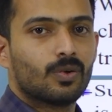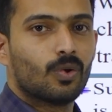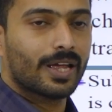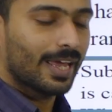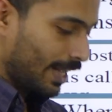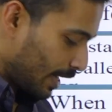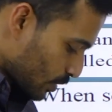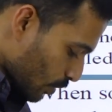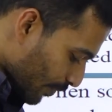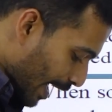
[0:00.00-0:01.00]
Okay,
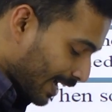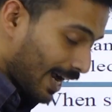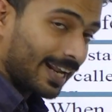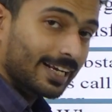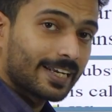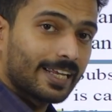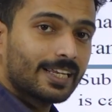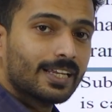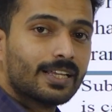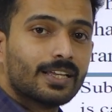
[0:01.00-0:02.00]
so we are
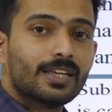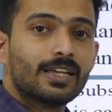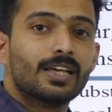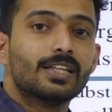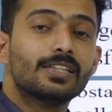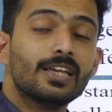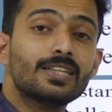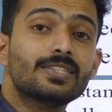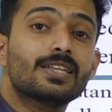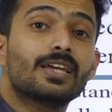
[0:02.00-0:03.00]
connecting
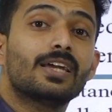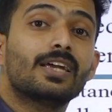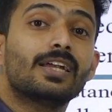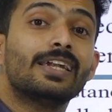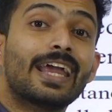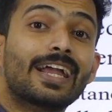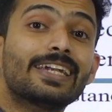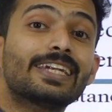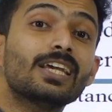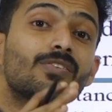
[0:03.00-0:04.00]
this
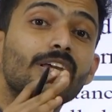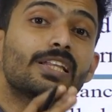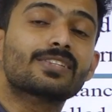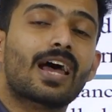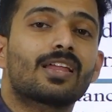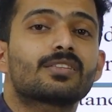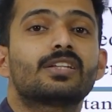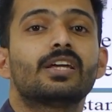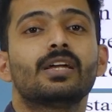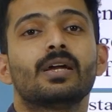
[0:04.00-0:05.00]
negatively
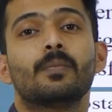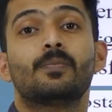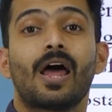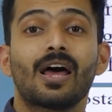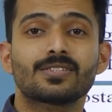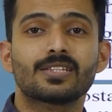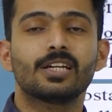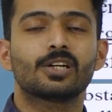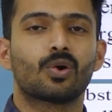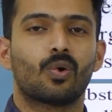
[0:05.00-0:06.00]
charged
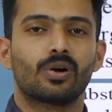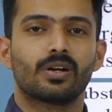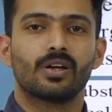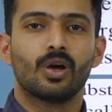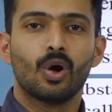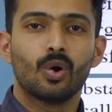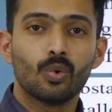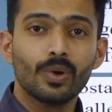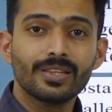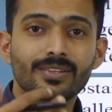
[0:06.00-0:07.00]
plastic rod
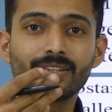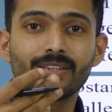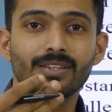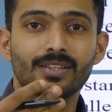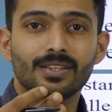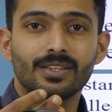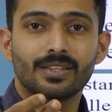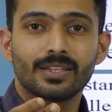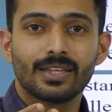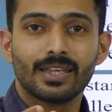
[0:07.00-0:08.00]
with
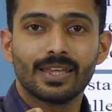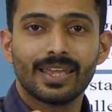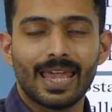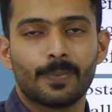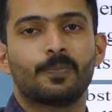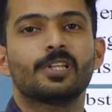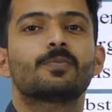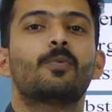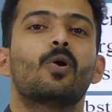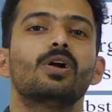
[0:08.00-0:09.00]
a
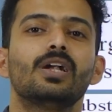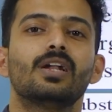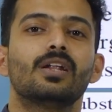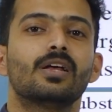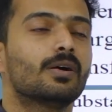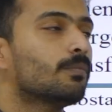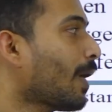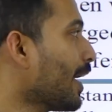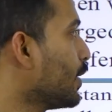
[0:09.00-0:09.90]
pith ball by